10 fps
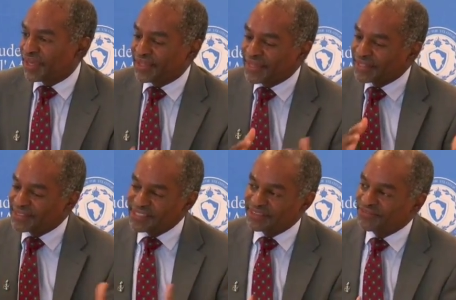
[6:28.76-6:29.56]
And that
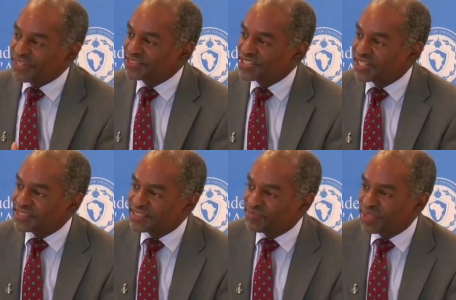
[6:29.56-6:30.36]

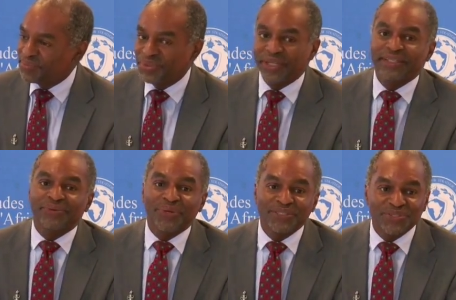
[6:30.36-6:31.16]
disenfranchises people, and the
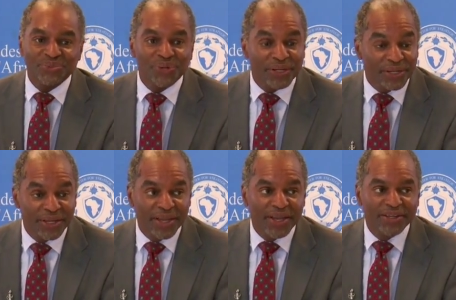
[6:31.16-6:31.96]
ones who are
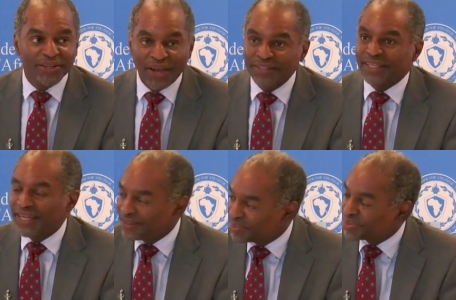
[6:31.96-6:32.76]
not
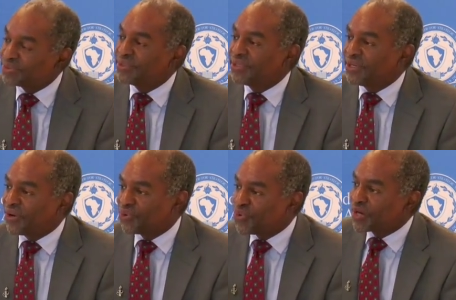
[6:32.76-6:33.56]
able,
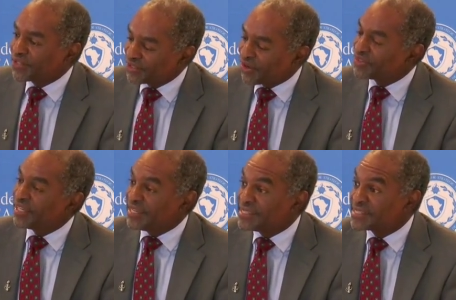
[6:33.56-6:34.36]
or who are not on
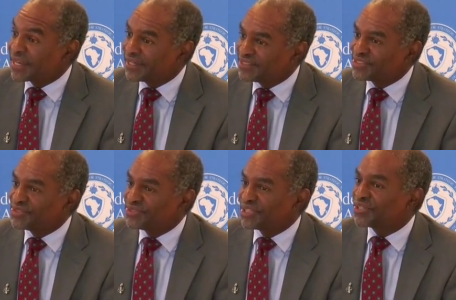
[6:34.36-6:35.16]
the inside
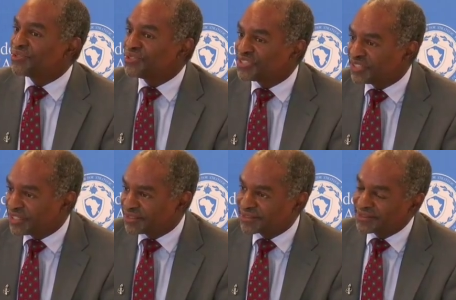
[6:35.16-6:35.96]
to
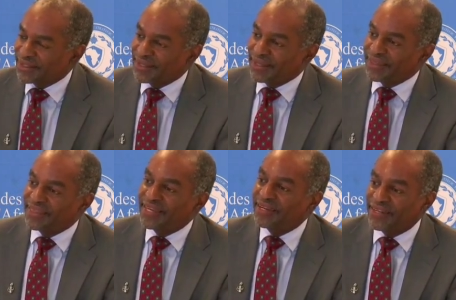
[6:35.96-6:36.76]
negotiate
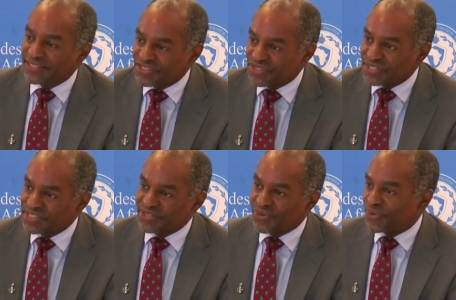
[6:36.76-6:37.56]
their
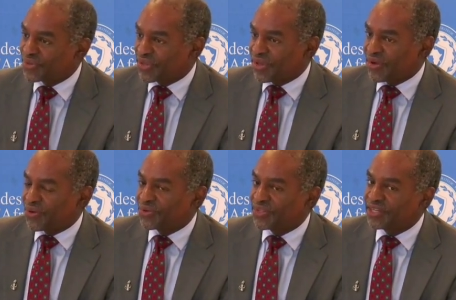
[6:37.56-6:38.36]
interest or,
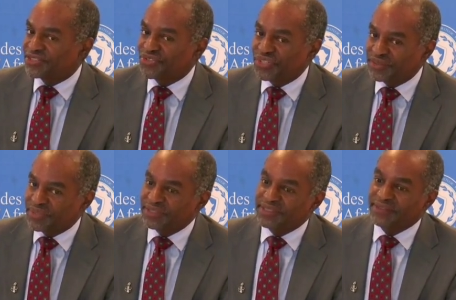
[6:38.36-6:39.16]
or their
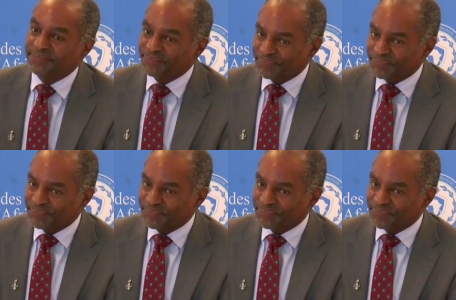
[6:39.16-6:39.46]
treatment,